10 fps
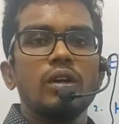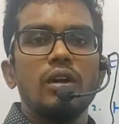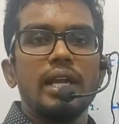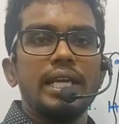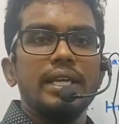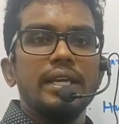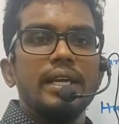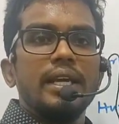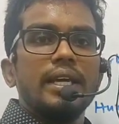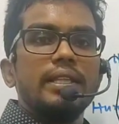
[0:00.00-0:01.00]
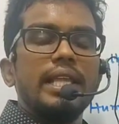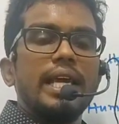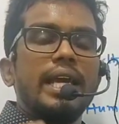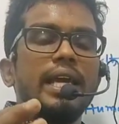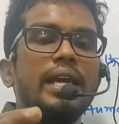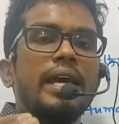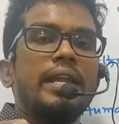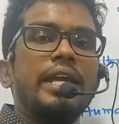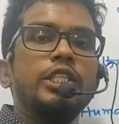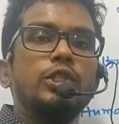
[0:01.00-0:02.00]
all right,
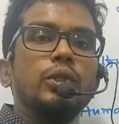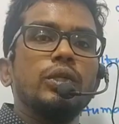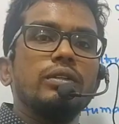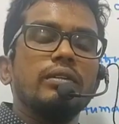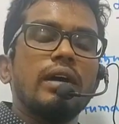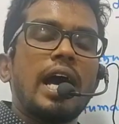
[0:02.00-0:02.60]
they need to